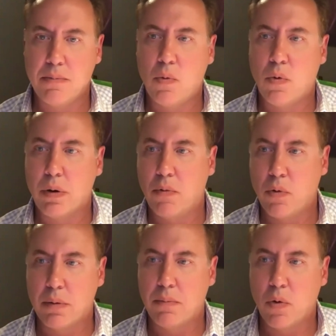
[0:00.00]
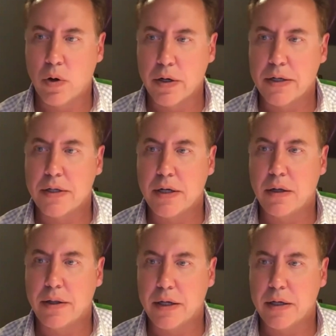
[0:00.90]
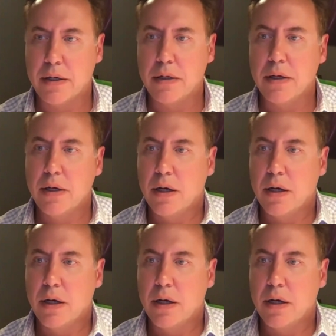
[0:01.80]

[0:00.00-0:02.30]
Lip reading: more and more and more until they can